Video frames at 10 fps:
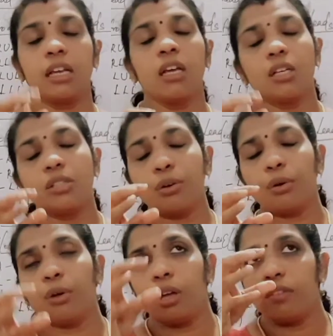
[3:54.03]

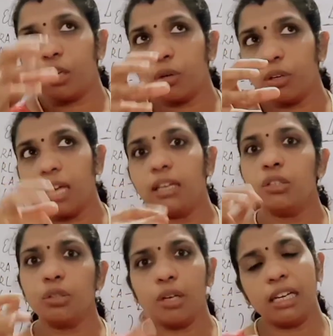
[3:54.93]
So, we know that in
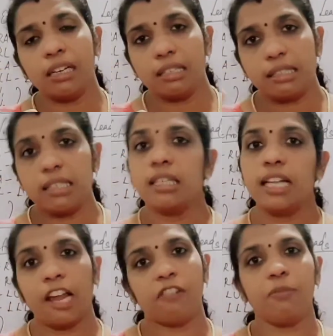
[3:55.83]
12 lead ECG
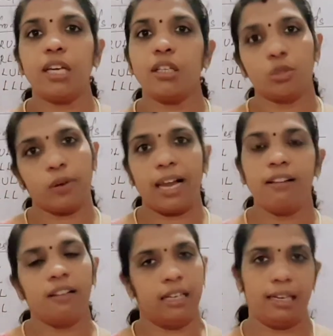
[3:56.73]
there will be 12
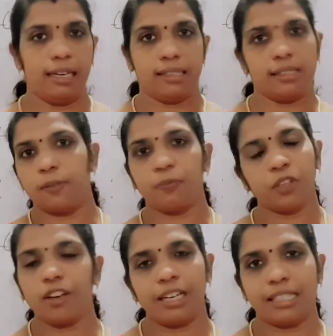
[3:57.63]
leads. You
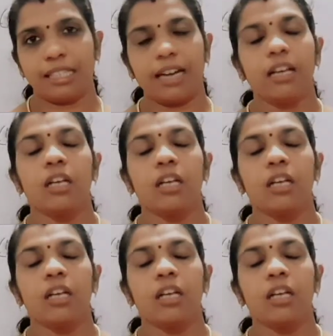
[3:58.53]
understand?